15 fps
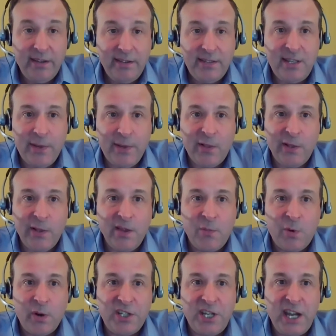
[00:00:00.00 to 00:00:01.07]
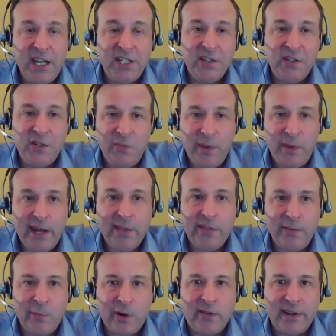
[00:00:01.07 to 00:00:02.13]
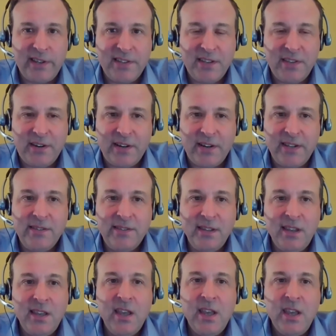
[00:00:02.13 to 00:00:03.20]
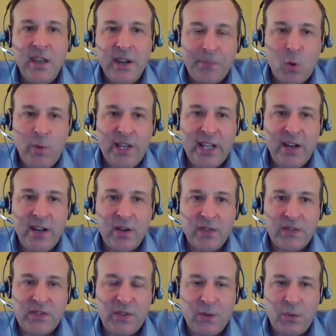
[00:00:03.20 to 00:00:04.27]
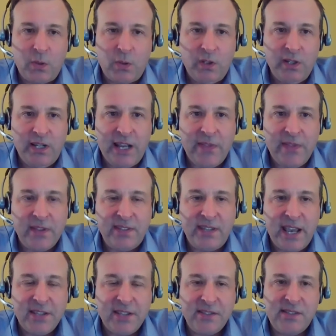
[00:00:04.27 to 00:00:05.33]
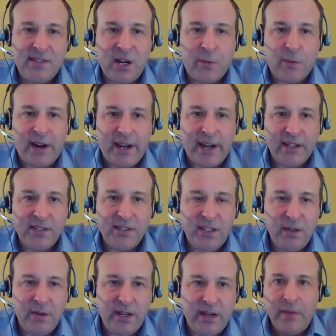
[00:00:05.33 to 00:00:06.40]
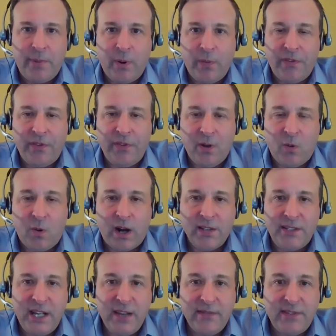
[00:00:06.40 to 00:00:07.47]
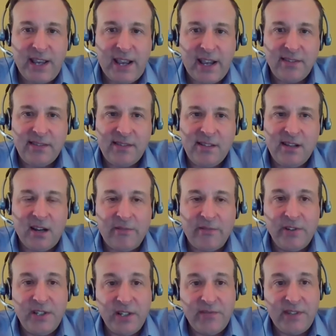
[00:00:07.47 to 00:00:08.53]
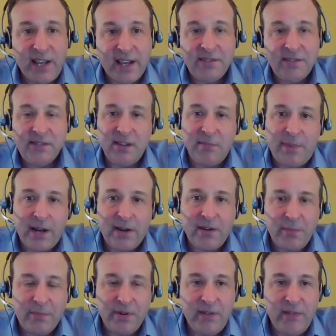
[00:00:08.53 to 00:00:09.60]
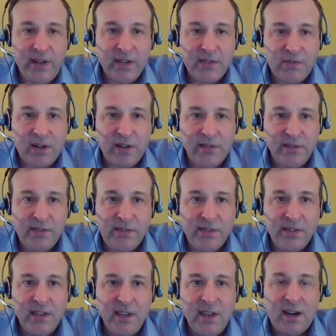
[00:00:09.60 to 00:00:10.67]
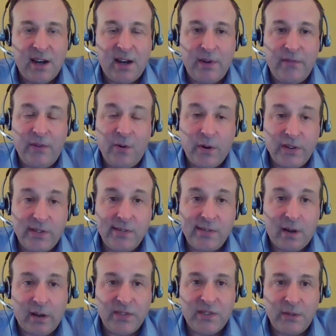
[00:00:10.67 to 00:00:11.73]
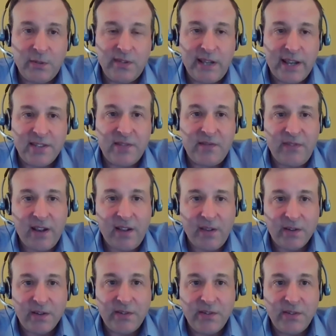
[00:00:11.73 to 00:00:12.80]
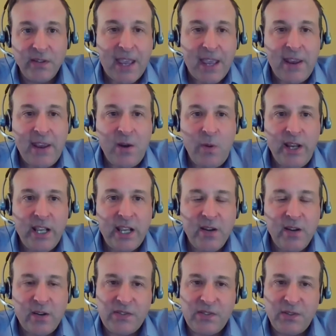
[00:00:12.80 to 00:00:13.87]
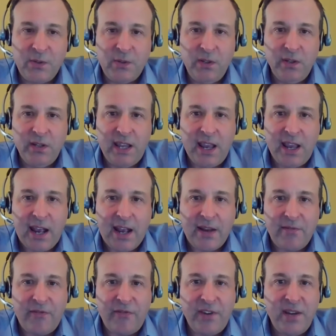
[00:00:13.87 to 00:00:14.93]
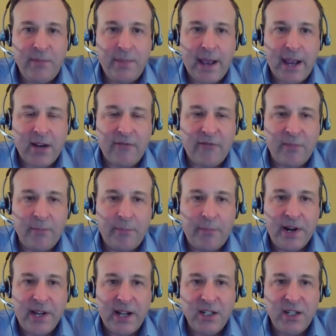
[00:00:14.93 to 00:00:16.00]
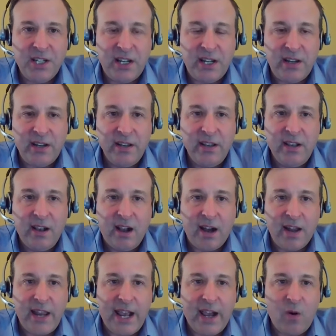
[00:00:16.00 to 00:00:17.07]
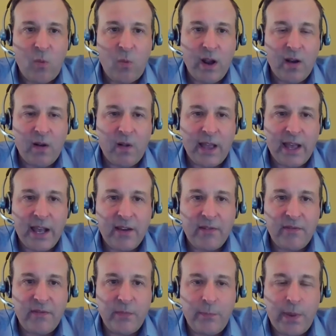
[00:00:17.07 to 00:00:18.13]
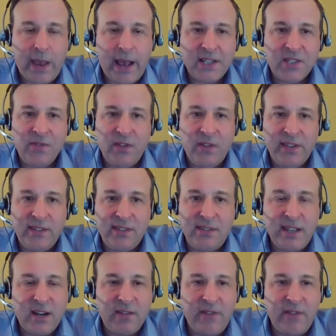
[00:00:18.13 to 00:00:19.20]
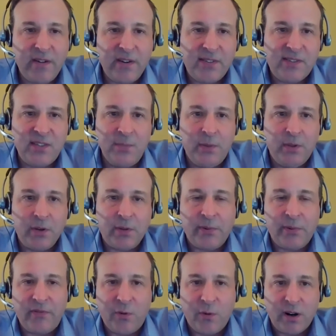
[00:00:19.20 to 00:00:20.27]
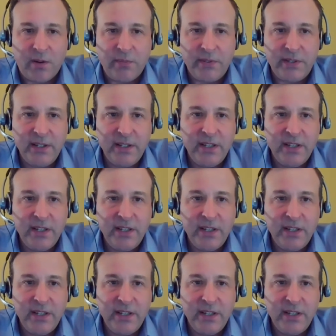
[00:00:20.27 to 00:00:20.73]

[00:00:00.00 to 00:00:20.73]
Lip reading: Typically, the more changes you make, the more risk there is. We can also look at the tests that were executed, both quantity of tests, coverage of tests compared to previous runs, of course, also test failures. And then we can also look at feedback from production on how well have past releases that are very similar performed.